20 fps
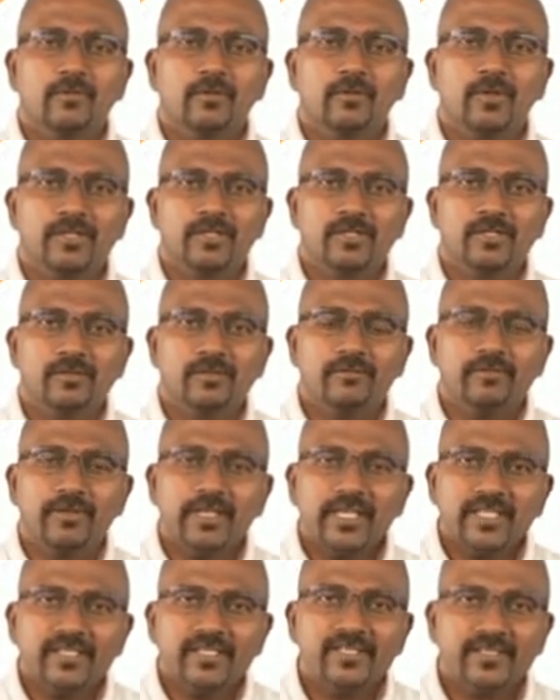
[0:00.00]
was
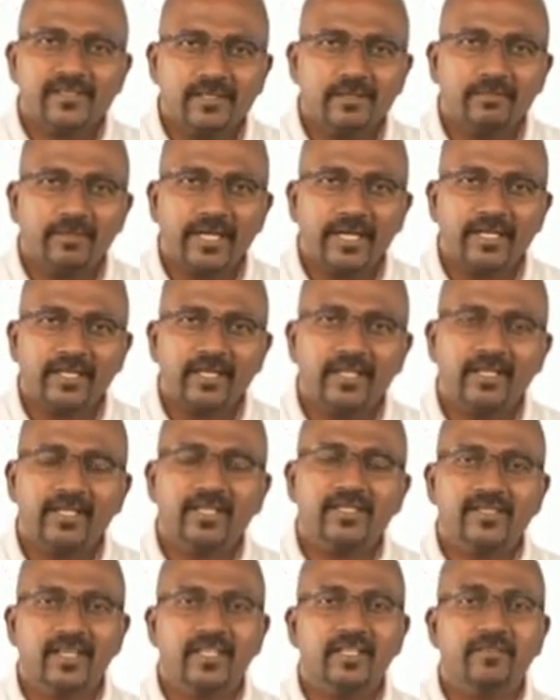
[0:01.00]
very systematically
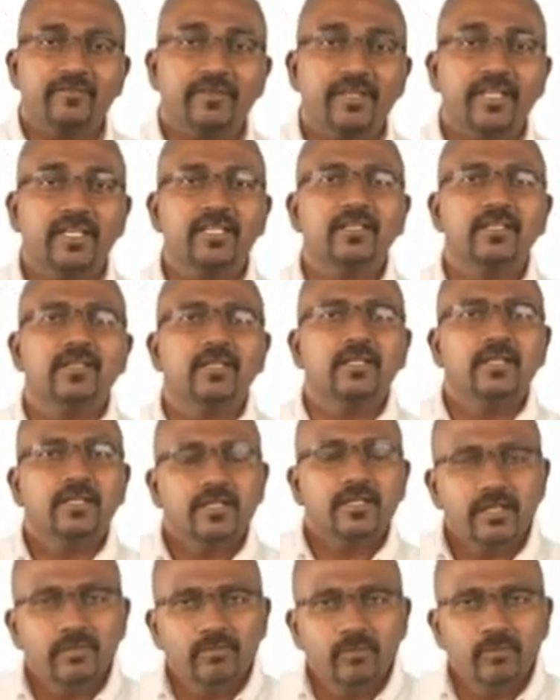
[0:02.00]
and scientifically
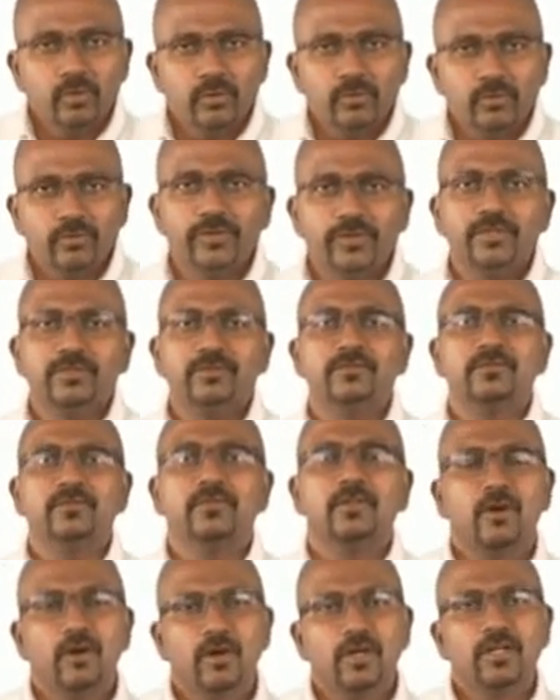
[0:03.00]
removed
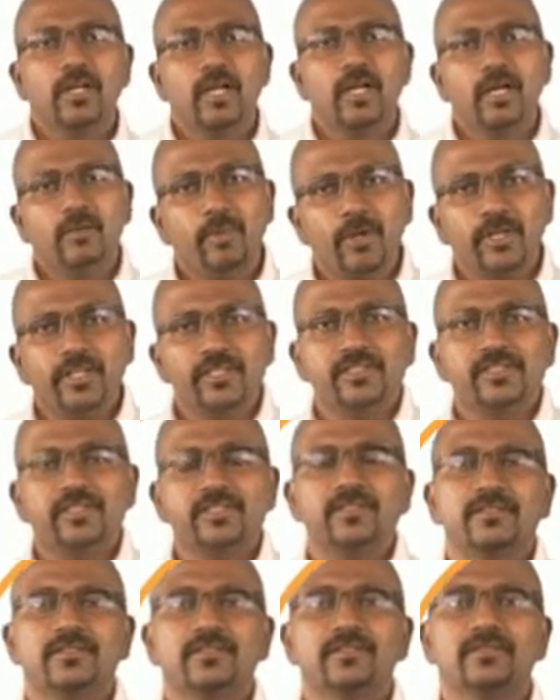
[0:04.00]
or abolished.